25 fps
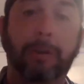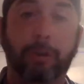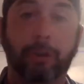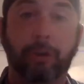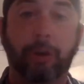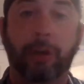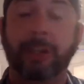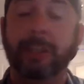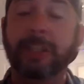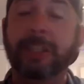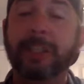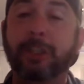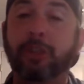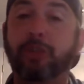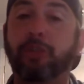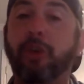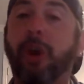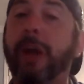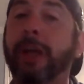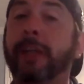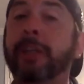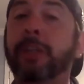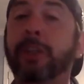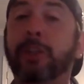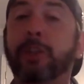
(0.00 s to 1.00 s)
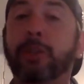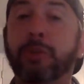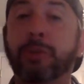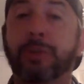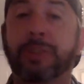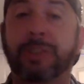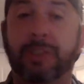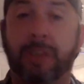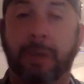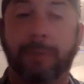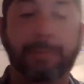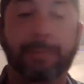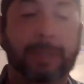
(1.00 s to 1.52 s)
You're at least trying to
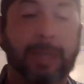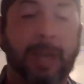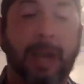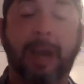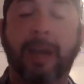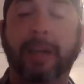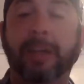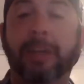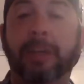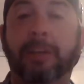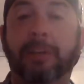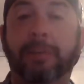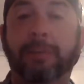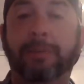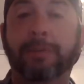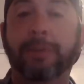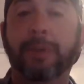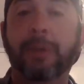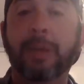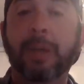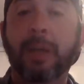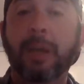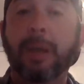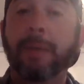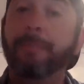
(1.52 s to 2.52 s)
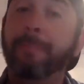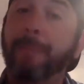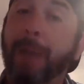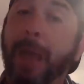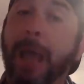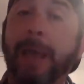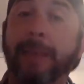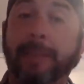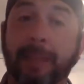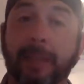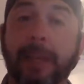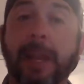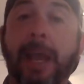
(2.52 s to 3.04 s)
use some kind of
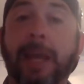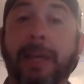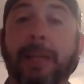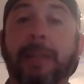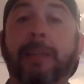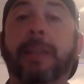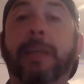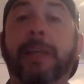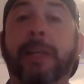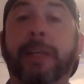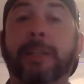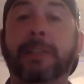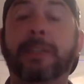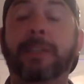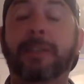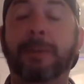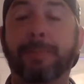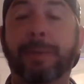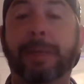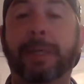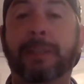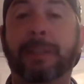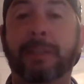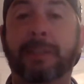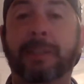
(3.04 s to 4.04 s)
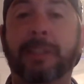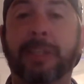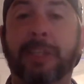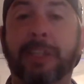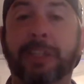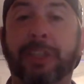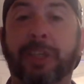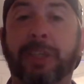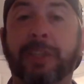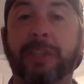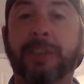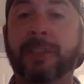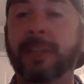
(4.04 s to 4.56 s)
math and analytics to make
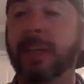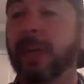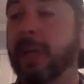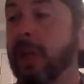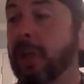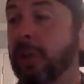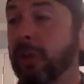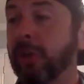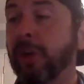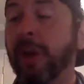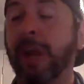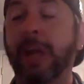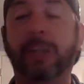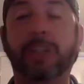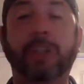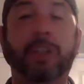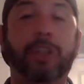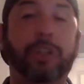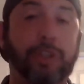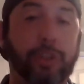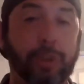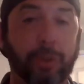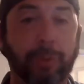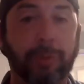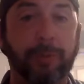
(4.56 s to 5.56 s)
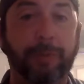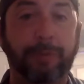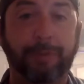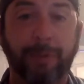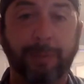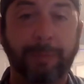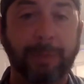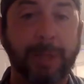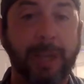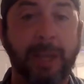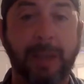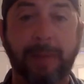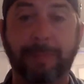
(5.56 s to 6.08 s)
decisions. You're not just shooting from
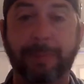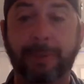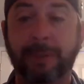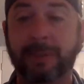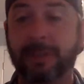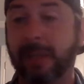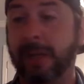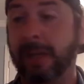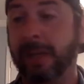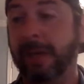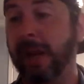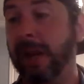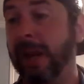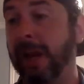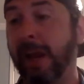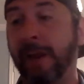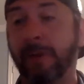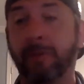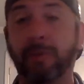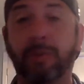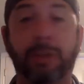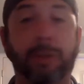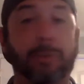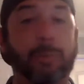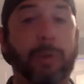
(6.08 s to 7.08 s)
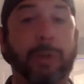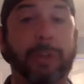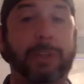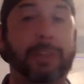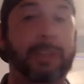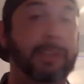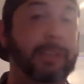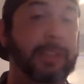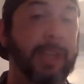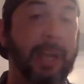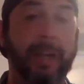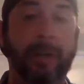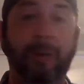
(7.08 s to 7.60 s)
the hip and saying, hey, I really want
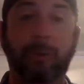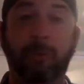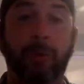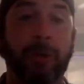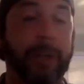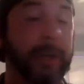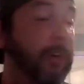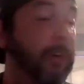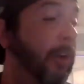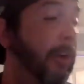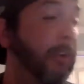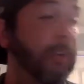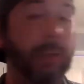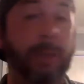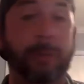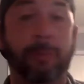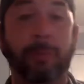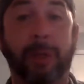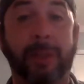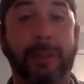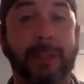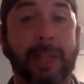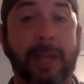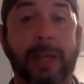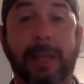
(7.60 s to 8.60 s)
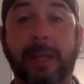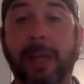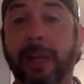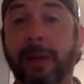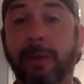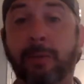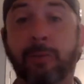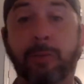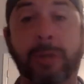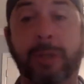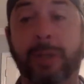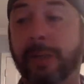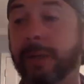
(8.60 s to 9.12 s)
this guy to win or I really want that guy to
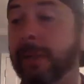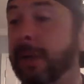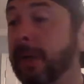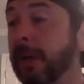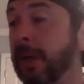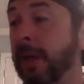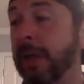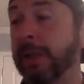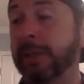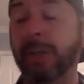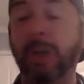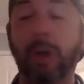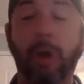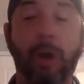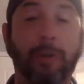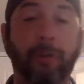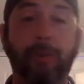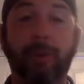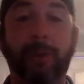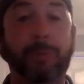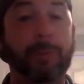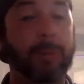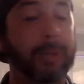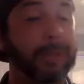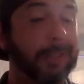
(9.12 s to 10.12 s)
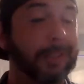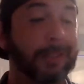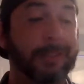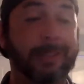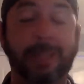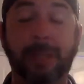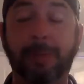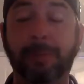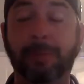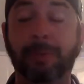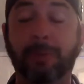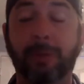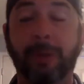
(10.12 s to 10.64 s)
win. I really want this
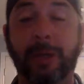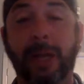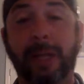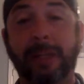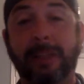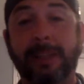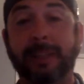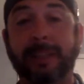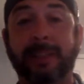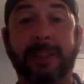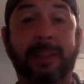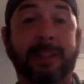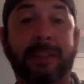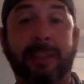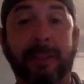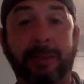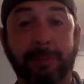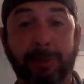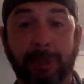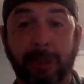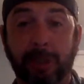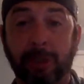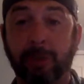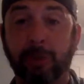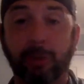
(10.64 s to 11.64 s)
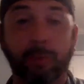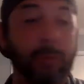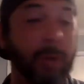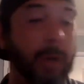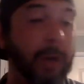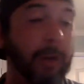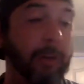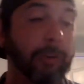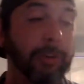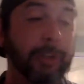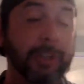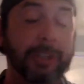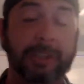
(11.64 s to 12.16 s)
team to win. I think this team's going to do well,
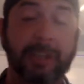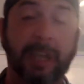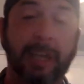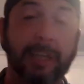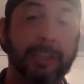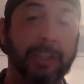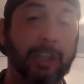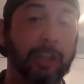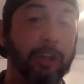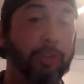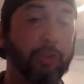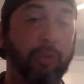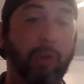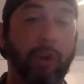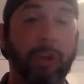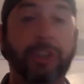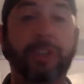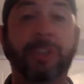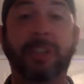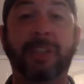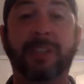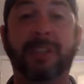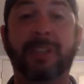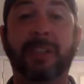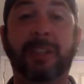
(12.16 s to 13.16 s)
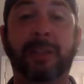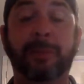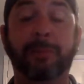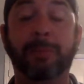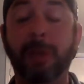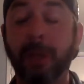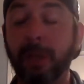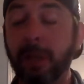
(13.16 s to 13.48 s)
or this guy's going to crush this team.